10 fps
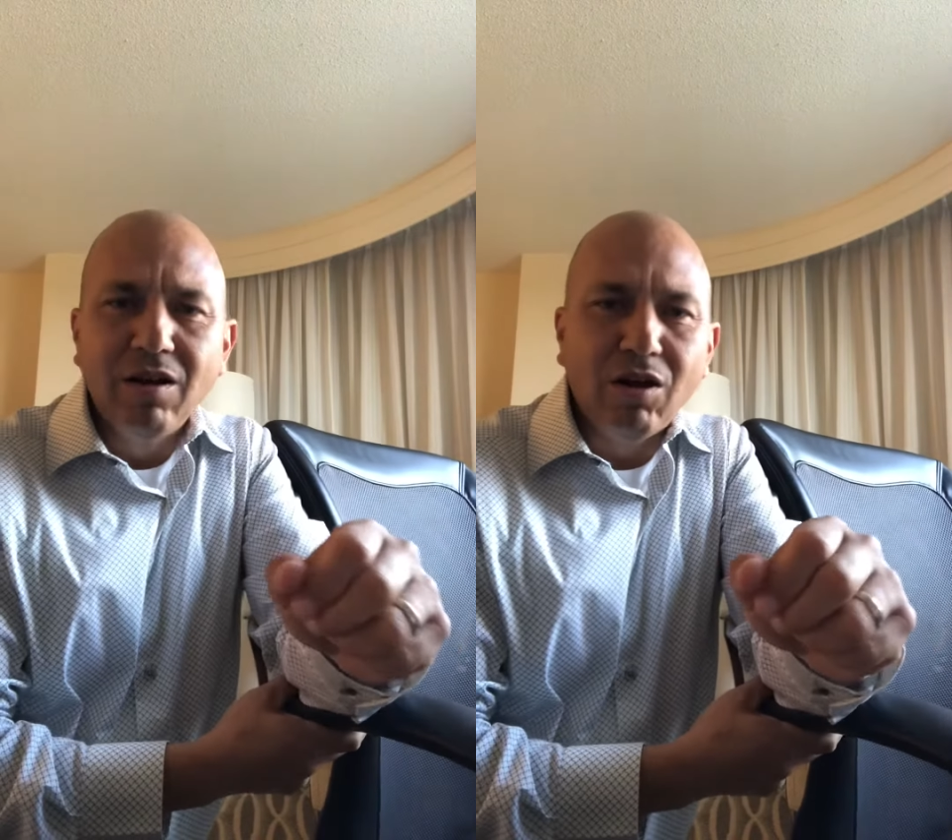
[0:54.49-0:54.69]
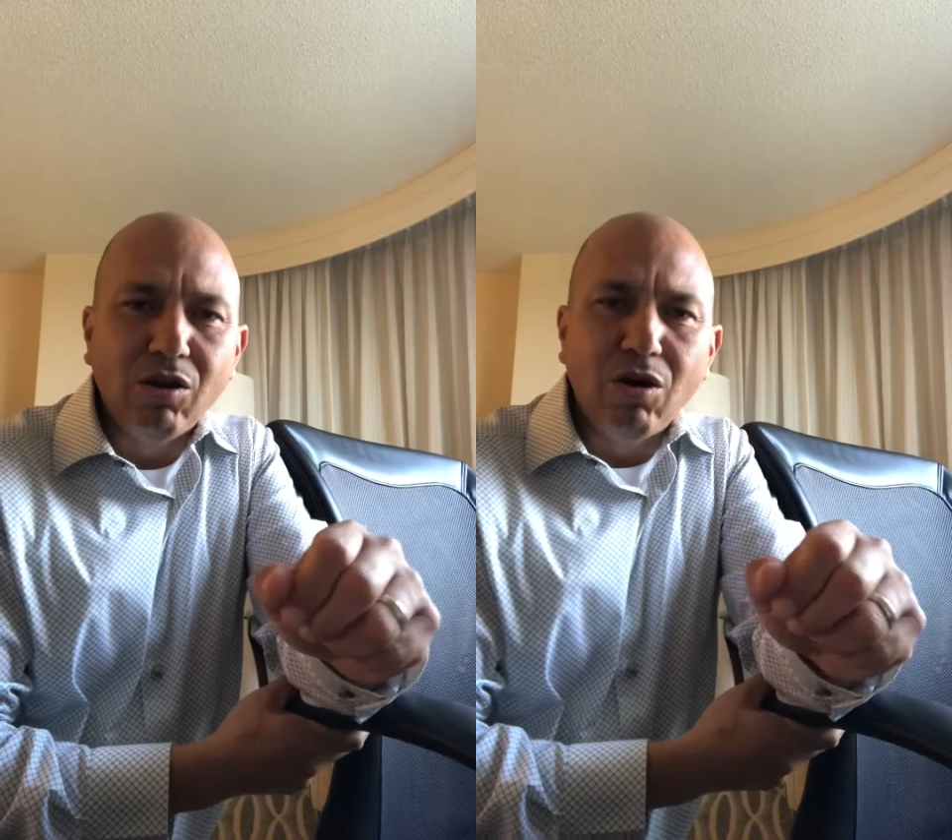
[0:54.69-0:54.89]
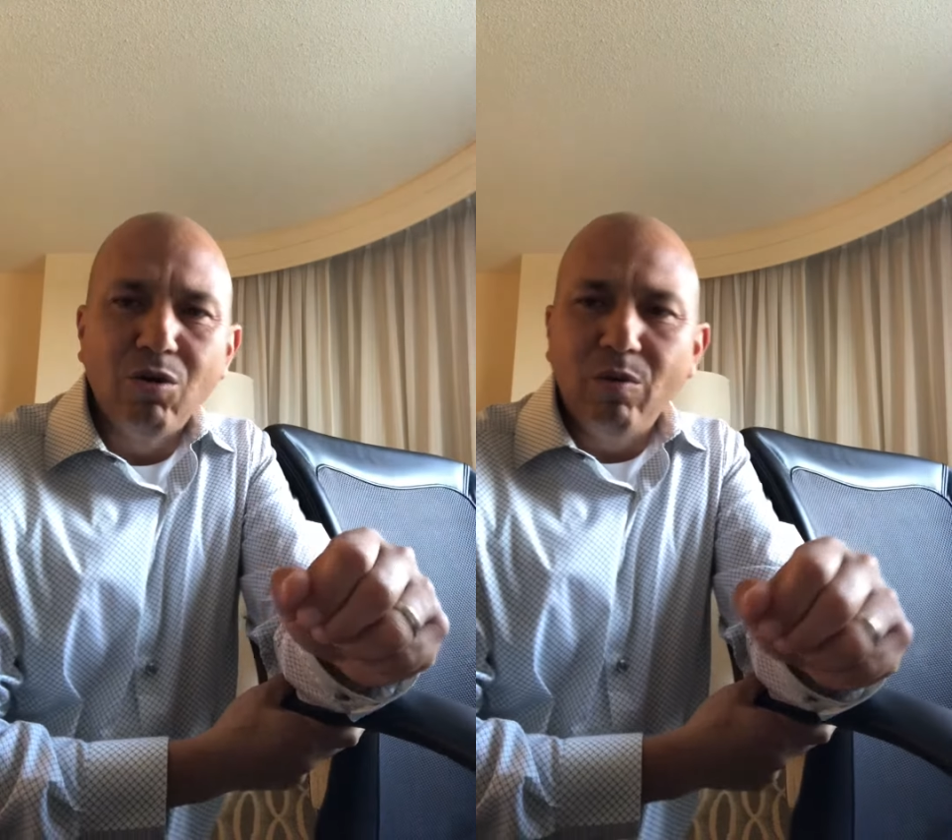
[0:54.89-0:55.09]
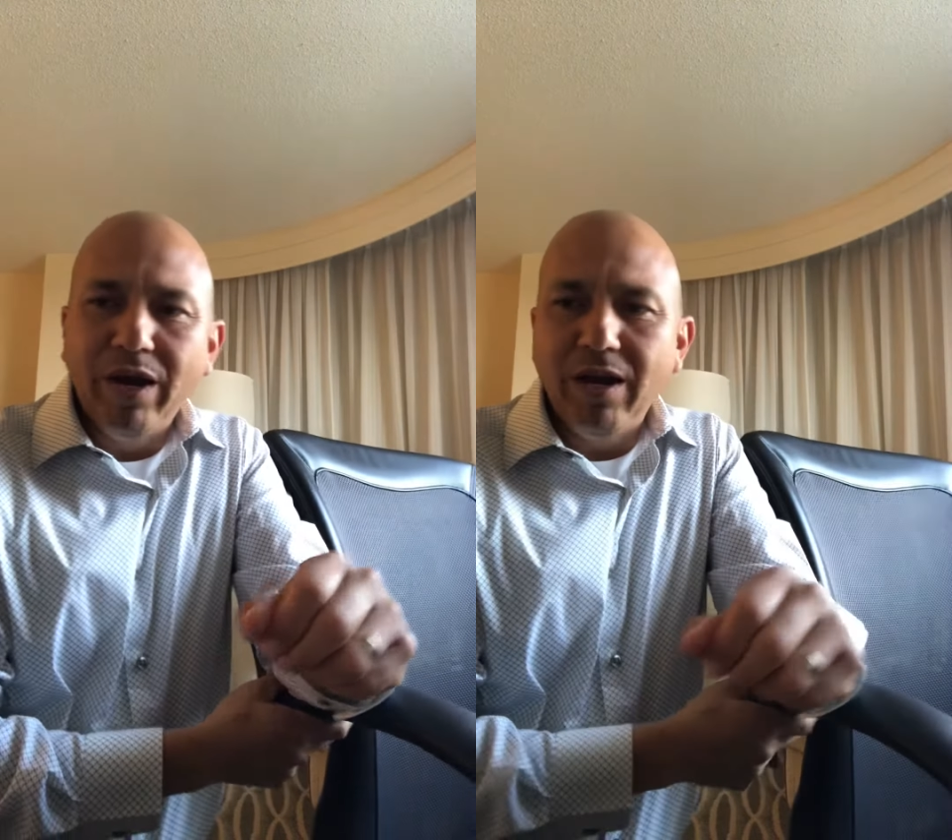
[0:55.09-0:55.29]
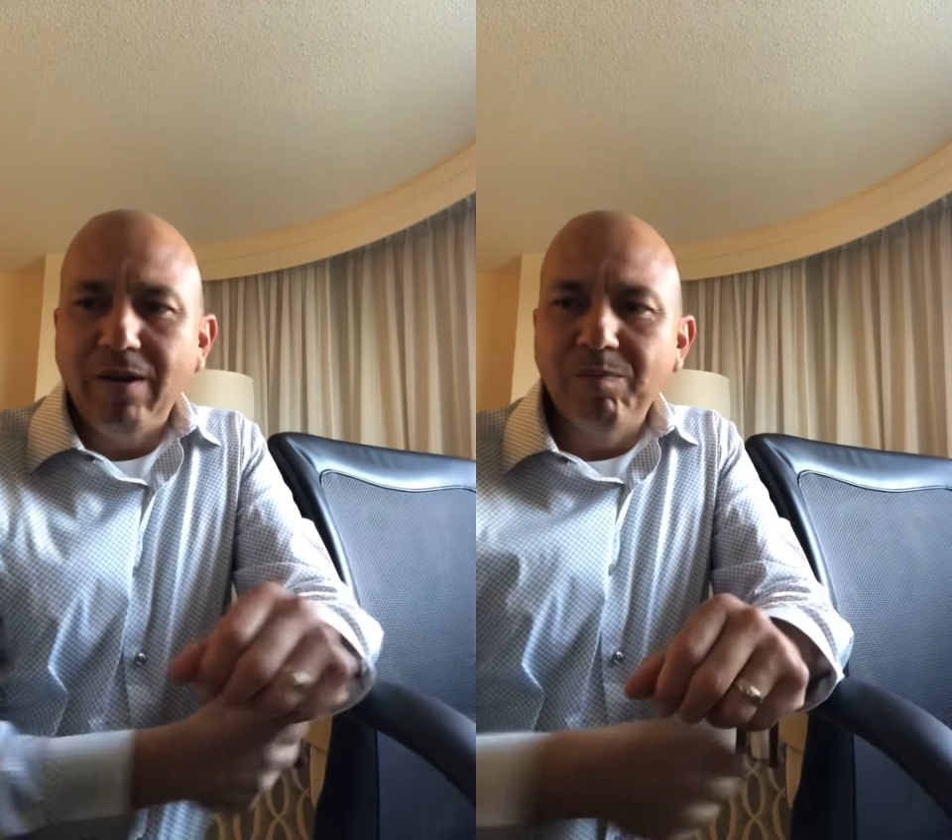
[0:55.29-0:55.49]
a long
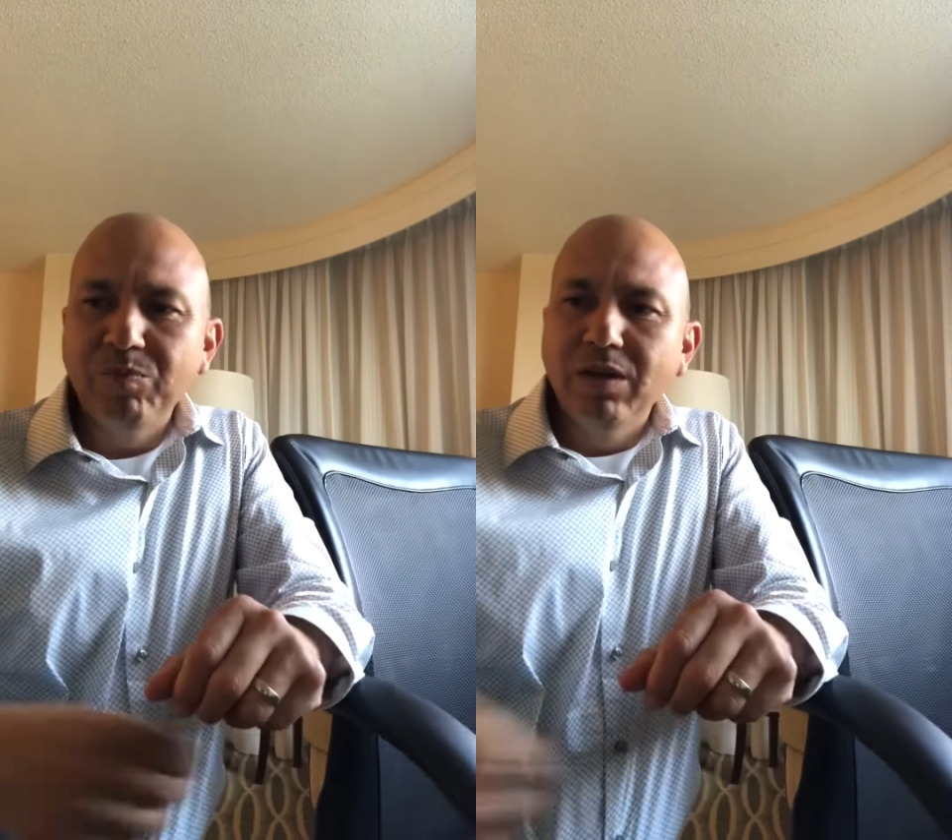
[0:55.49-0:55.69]
way